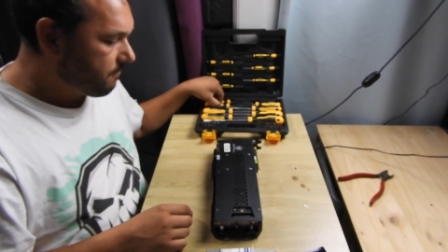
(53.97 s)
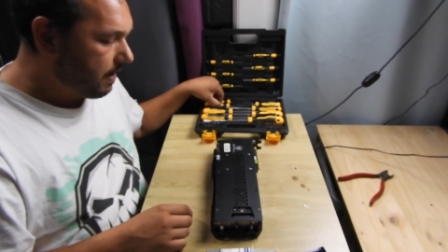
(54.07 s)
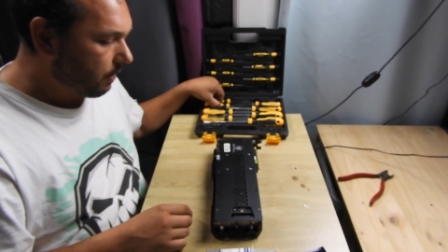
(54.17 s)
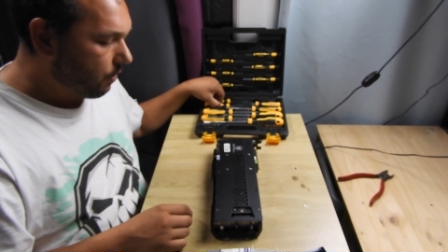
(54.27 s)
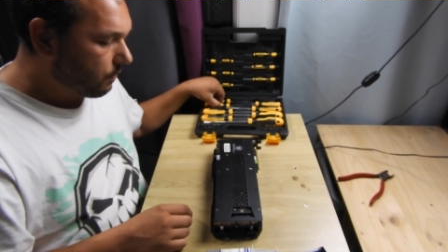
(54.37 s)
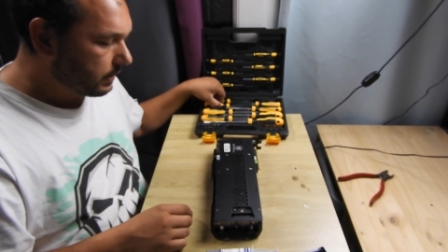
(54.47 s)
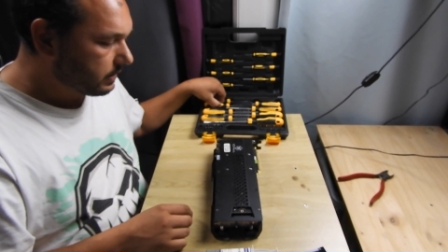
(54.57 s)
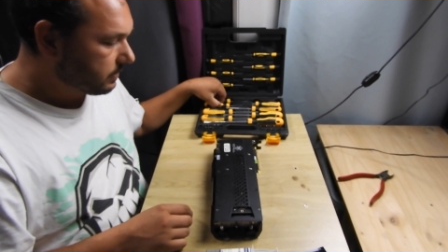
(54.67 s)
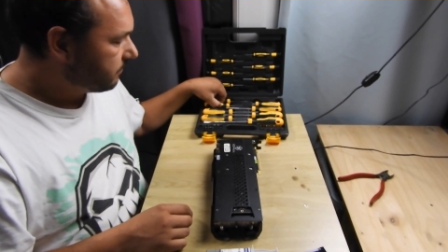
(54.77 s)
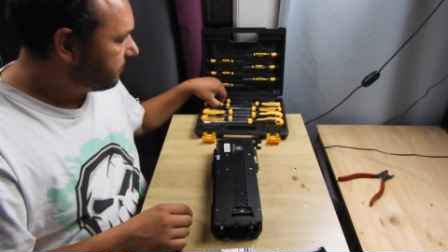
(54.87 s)
well over,
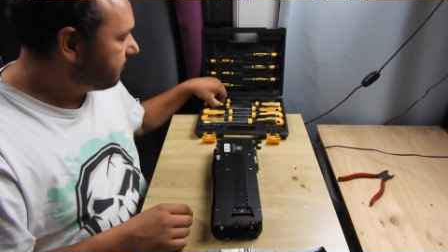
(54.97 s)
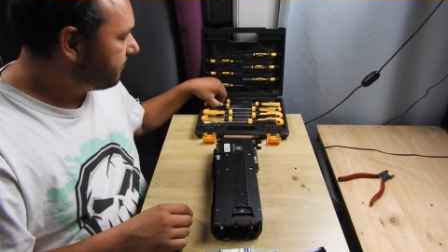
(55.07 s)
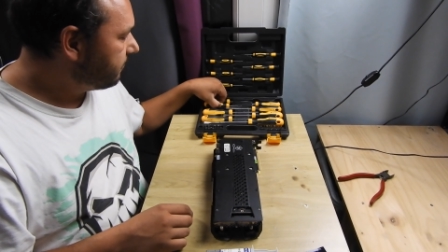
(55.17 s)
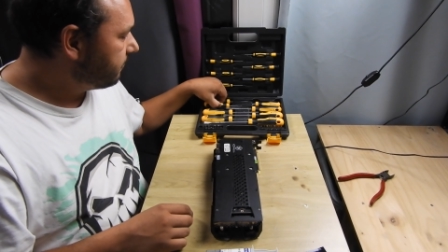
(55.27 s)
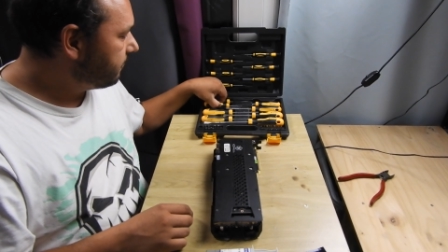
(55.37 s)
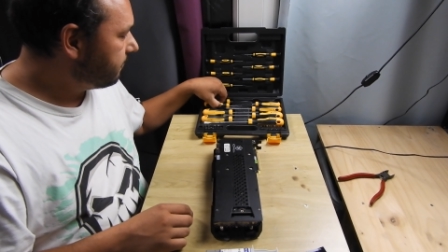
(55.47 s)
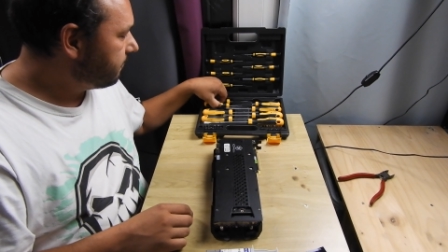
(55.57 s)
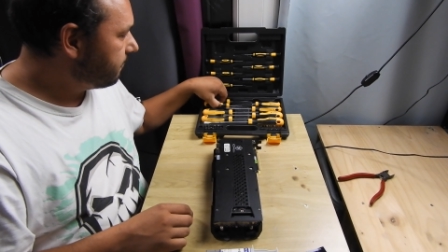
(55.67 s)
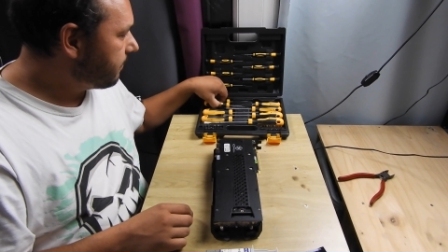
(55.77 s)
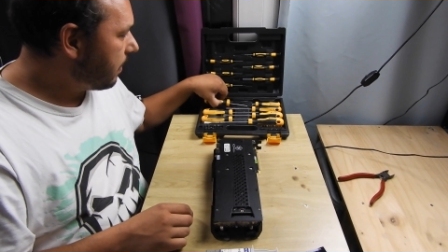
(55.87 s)

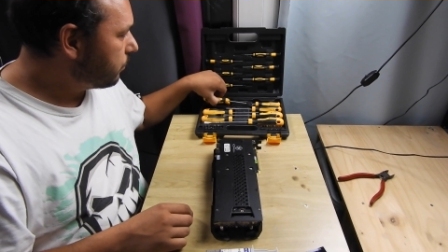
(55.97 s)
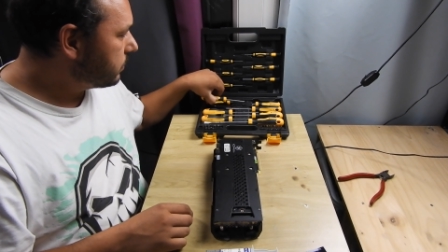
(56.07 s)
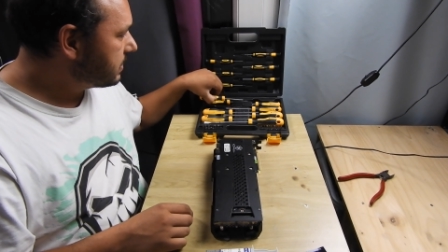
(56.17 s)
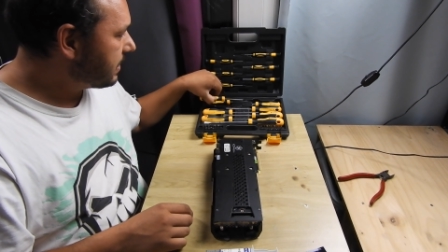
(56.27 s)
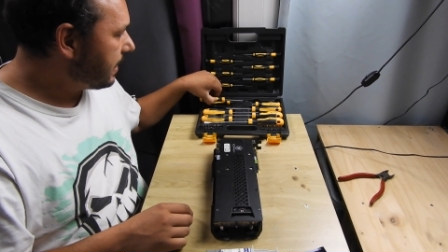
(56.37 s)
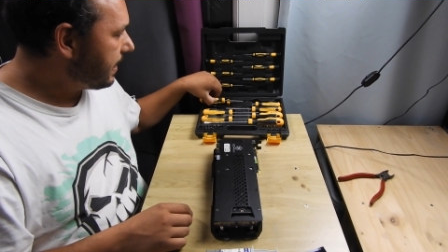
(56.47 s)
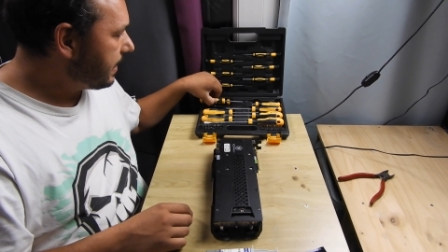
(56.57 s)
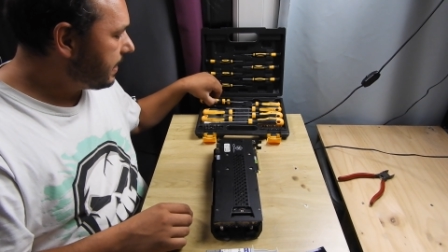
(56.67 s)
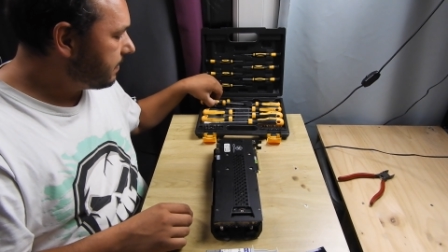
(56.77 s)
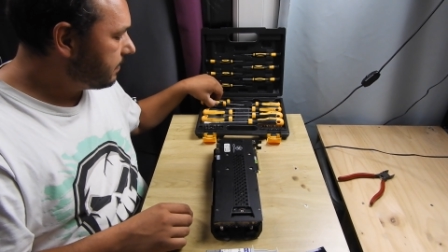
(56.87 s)
I would
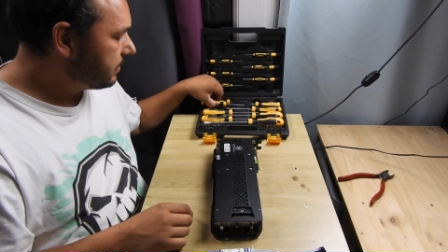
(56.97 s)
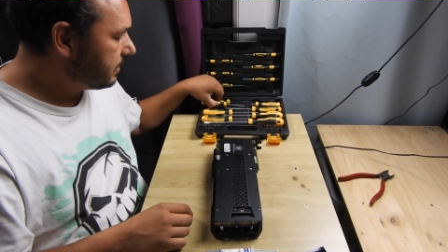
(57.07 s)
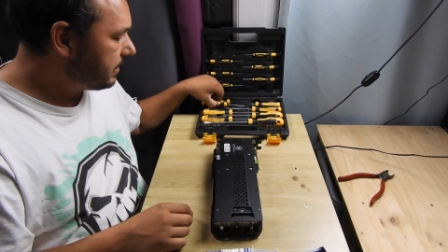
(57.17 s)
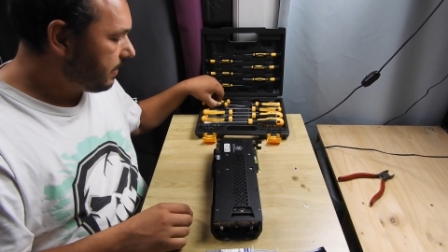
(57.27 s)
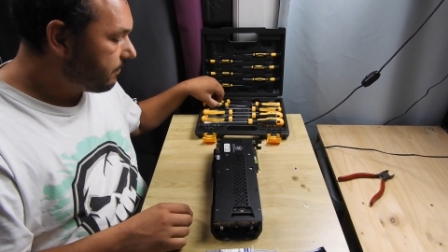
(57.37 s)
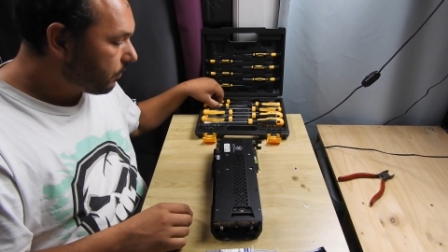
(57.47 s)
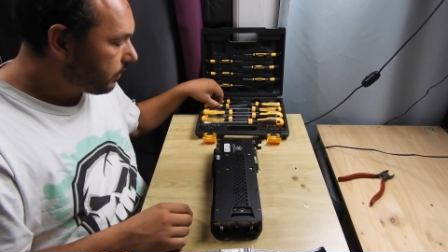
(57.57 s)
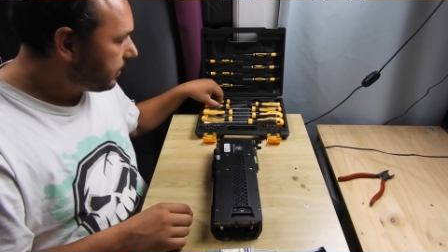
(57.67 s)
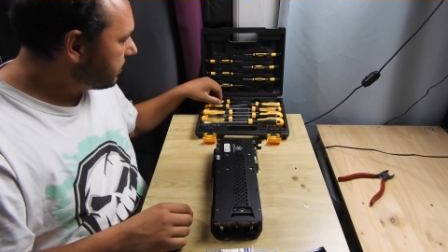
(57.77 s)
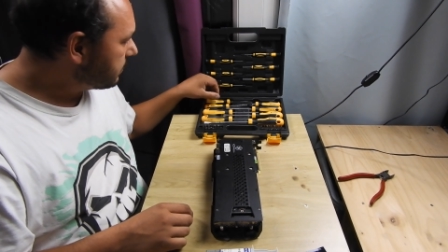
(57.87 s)
say
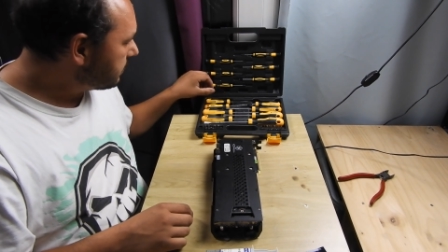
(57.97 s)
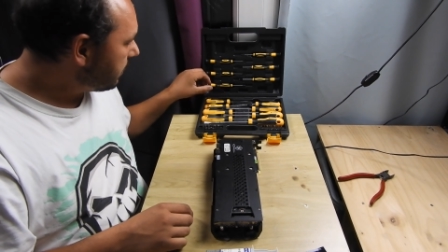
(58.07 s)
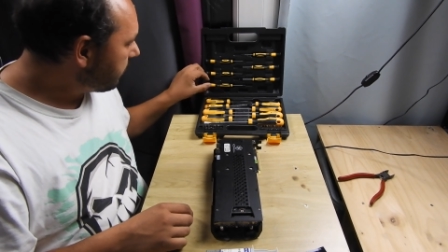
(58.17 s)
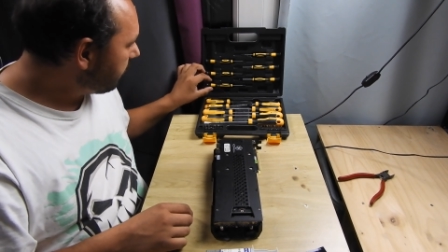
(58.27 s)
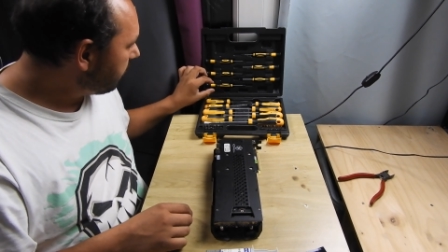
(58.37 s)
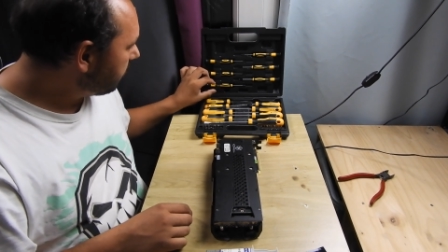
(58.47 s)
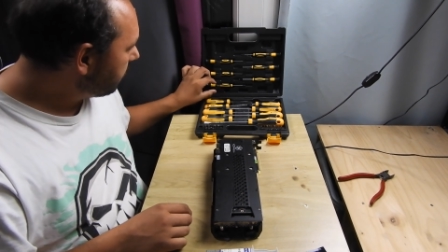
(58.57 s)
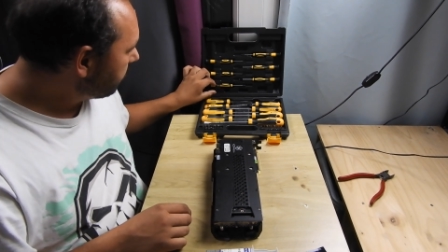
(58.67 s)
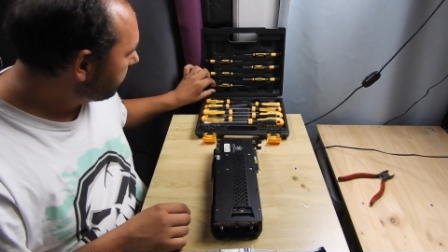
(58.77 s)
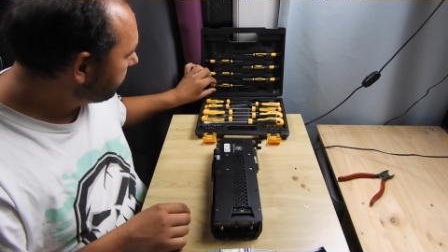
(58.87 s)
3-4 years, I think.
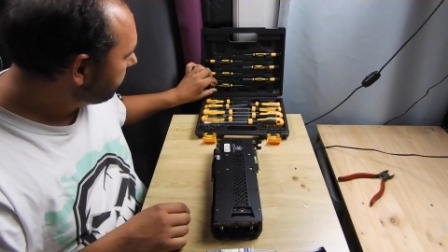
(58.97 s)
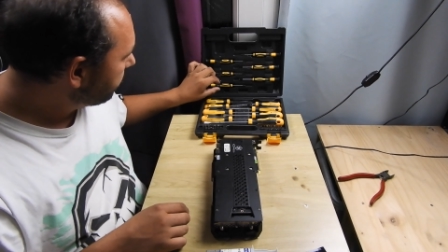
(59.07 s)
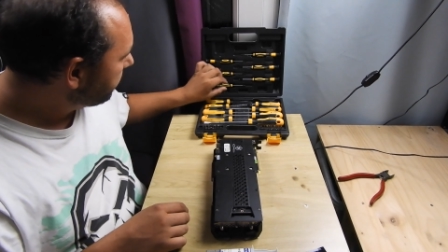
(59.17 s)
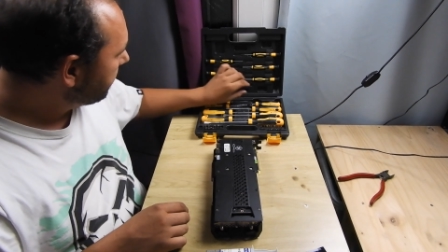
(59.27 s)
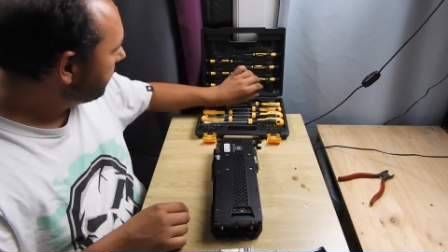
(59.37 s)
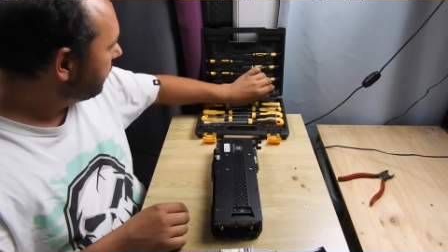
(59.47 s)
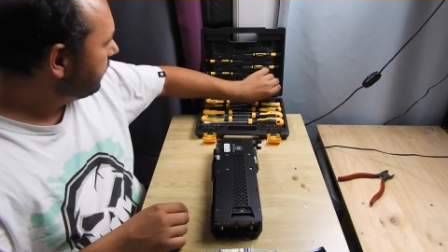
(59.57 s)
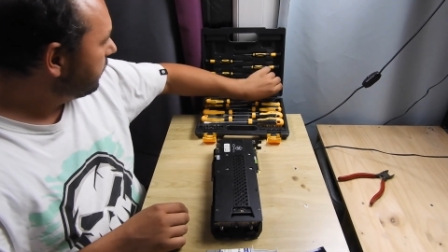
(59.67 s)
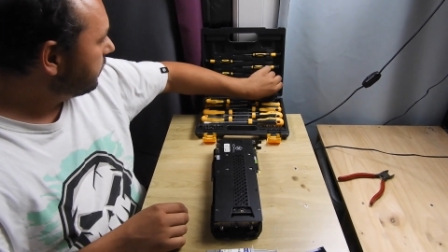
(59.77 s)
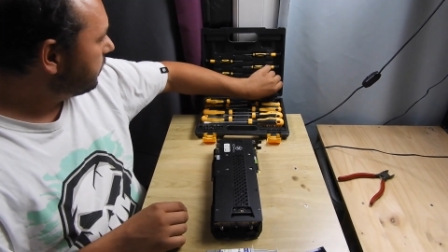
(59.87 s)

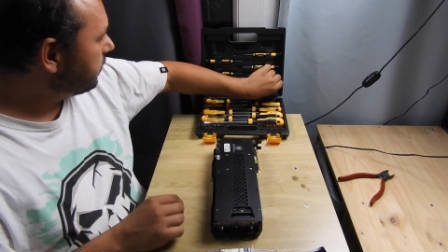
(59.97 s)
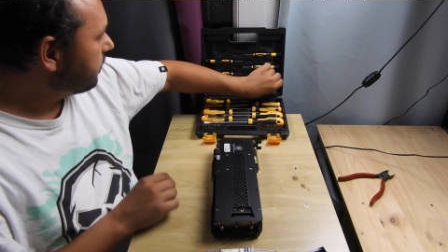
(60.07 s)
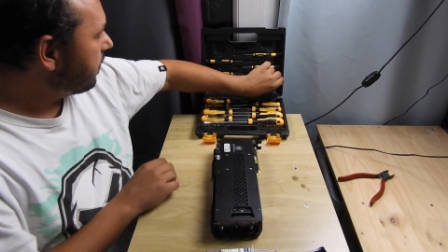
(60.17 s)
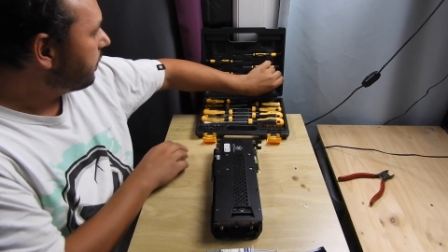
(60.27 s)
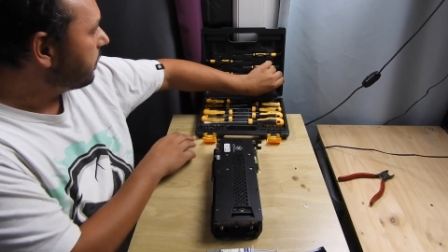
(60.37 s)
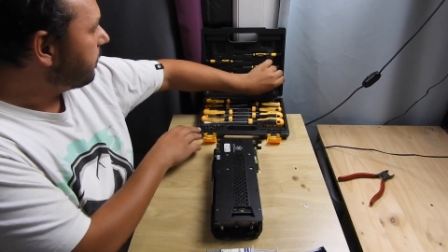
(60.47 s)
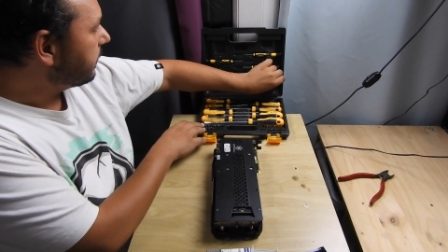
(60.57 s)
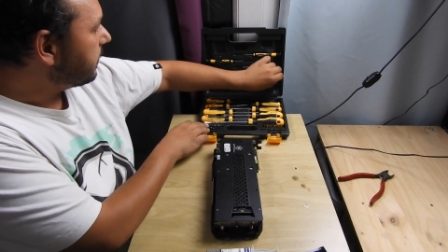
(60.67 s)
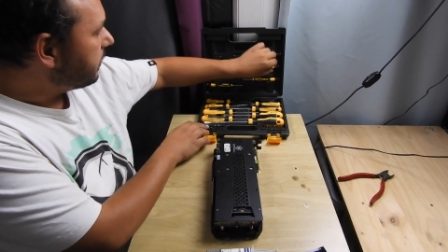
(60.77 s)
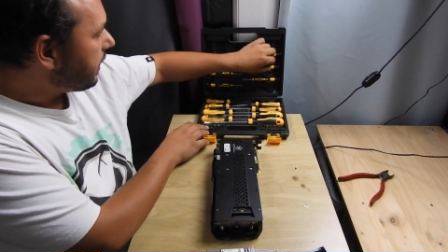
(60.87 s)
Don't remember,
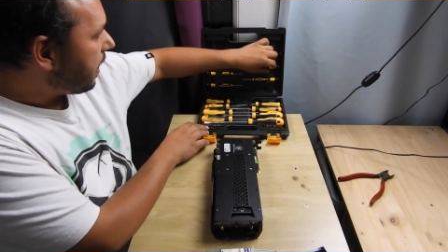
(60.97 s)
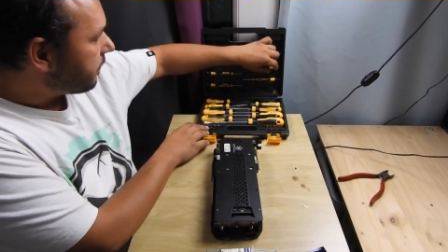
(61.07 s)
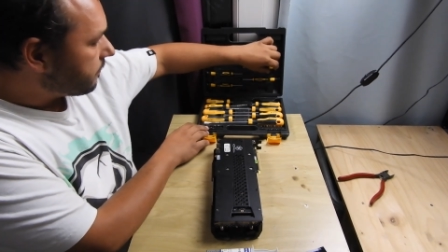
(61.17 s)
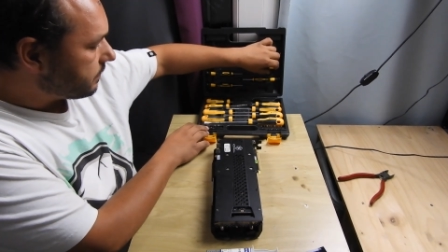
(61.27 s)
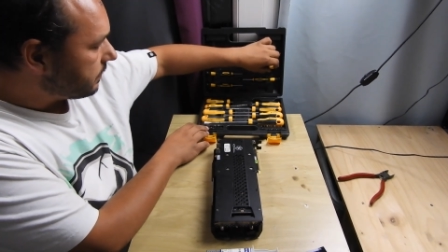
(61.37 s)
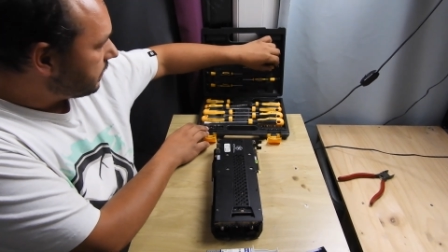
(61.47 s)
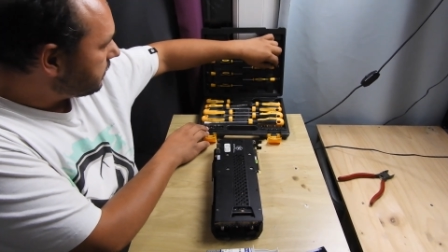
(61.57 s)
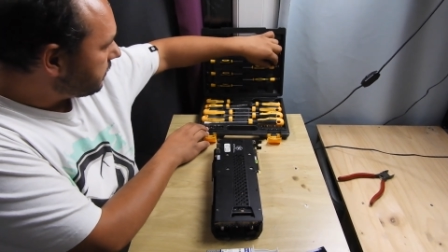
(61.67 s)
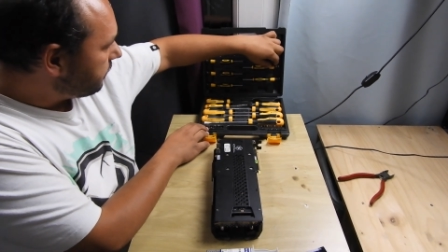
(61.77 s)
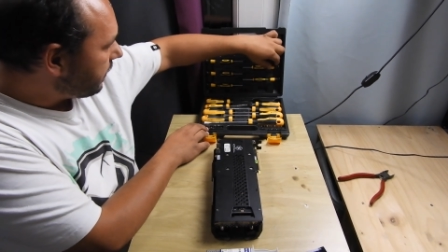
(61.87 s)
but yeah,
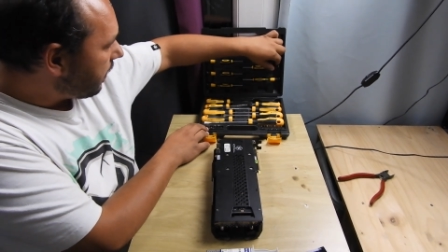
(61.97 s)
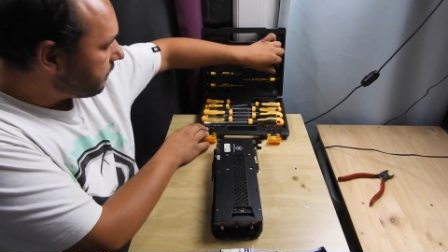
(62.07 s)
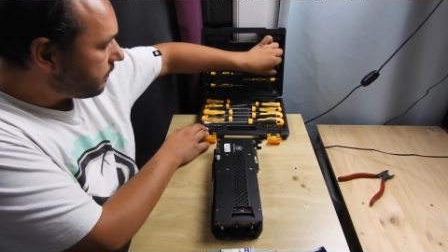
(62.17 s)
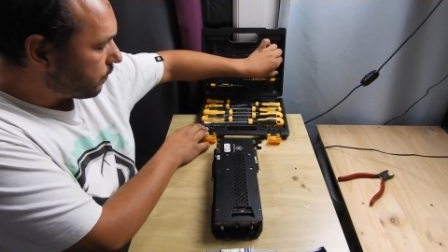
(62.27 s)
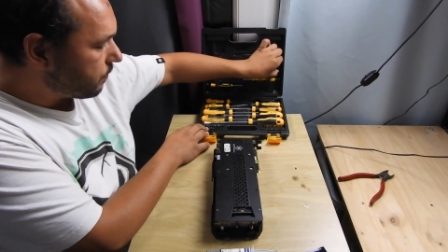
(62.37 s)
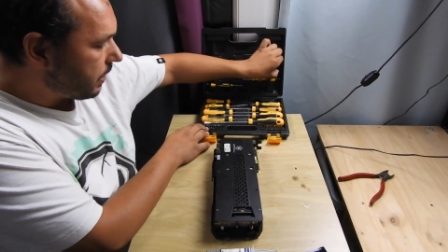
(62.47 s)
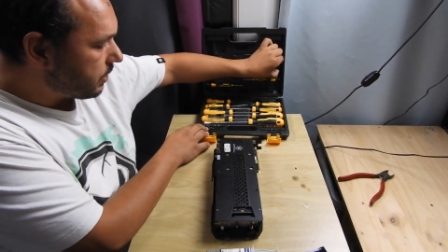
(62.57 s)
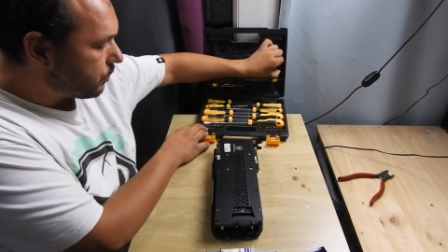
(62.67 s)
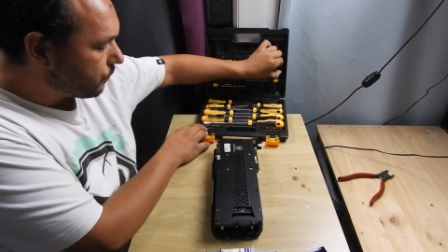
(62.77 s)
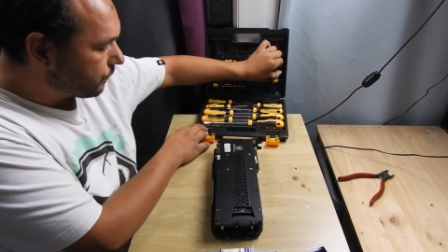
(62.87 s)
we have it from
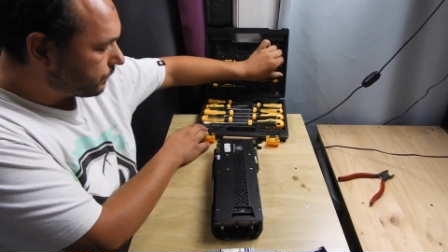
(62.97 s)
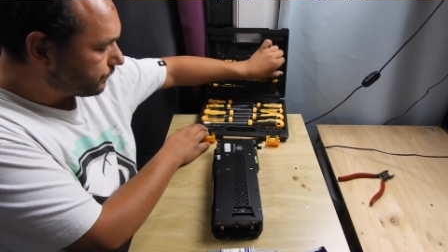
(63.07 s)
brand new.